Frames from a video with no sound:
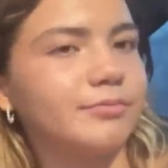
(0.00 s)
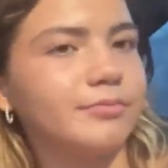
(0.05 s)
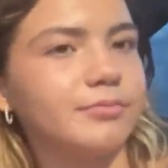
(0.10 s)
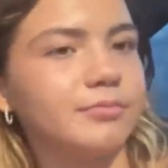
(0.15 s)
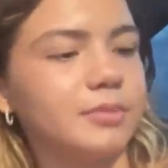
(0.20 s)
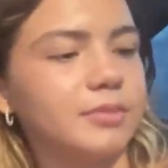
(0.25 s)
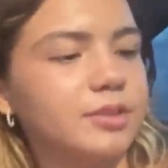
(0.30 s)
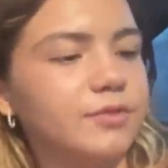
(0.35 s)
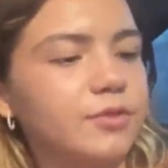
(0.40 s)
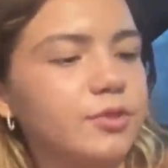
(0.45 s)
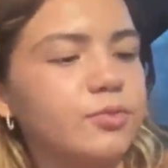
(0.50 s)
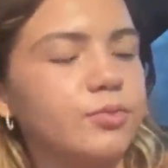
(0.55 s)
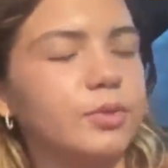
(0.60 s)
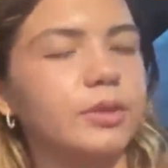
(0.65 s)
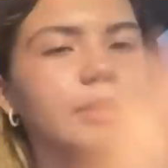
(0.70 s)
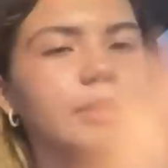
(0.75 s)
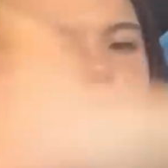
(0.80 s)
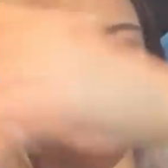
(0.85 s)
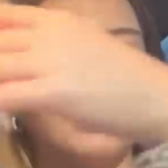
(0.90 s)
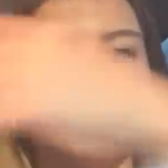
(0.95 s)
This feels really
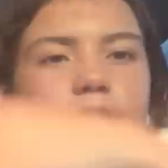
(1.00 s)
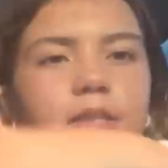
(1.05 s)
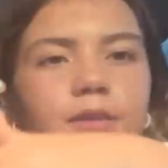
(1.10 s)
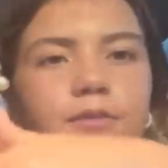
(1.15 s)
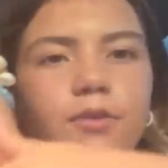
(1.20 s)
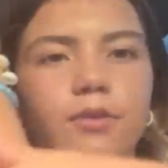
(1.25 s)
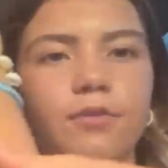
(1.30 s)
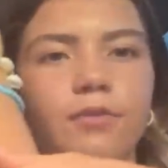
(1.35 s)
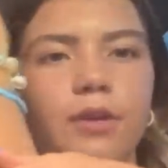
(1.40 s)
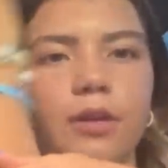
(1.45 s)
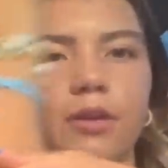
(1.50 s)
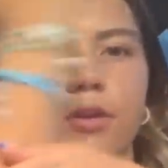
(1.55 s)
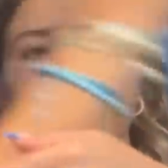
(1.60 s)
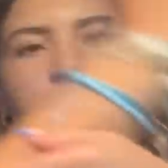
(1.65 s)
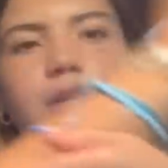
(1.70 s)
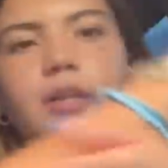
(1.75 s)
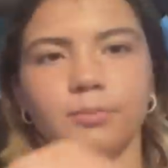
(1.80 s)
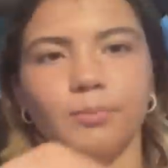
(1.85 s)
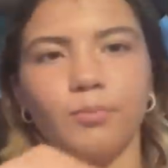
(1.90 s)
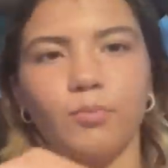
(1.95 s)
nice. I feel
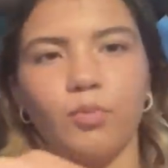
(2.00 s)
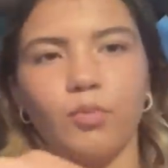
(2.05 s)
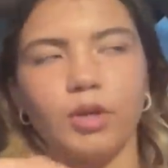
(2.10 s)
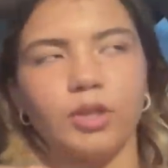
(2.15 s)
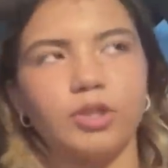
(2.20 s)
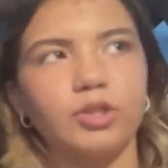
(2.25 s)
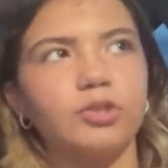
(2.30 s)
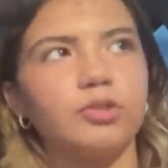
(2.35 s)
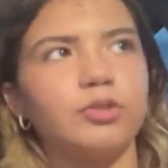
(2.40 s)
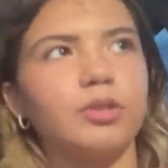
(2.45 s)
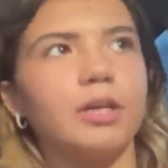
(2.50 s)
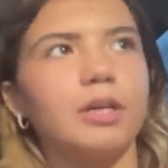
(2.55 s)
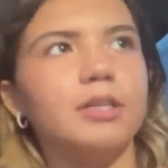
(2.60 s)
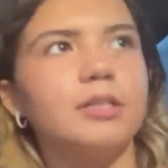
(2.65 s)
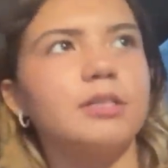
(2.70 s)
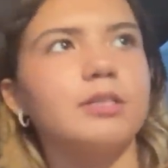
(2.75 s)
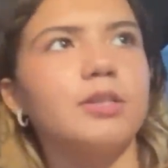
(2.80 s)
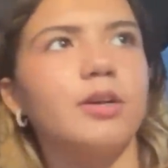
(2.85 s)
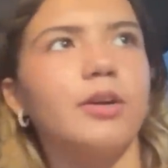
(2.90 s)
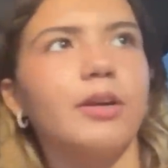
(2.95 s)
very
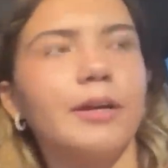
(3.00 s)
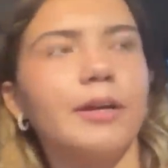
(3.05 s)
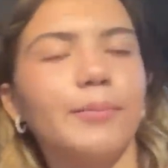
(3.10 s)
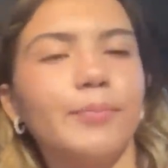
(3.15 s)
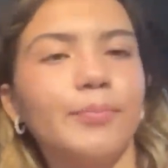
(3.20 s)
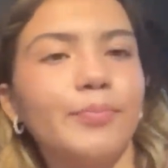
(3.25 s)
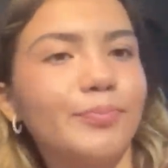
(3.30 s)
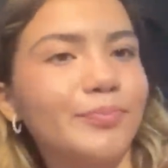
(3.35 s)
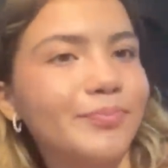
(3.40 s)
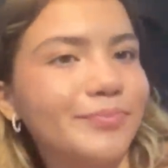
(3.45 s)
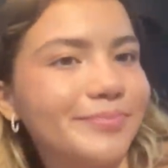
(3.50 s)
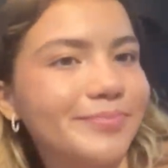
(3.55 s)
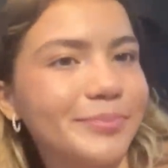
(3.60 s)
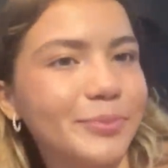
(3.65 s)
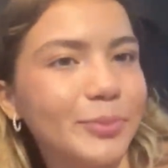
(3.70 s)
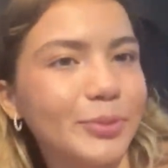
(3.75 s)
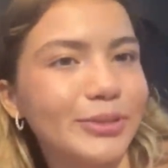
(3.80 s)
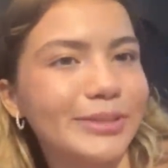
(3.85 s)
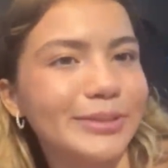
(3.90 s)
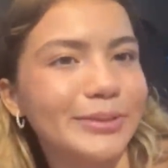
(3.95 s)
moisturized. All right,
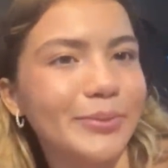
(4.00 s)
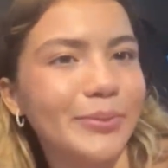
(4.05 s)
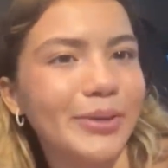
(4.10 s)
we'll see where we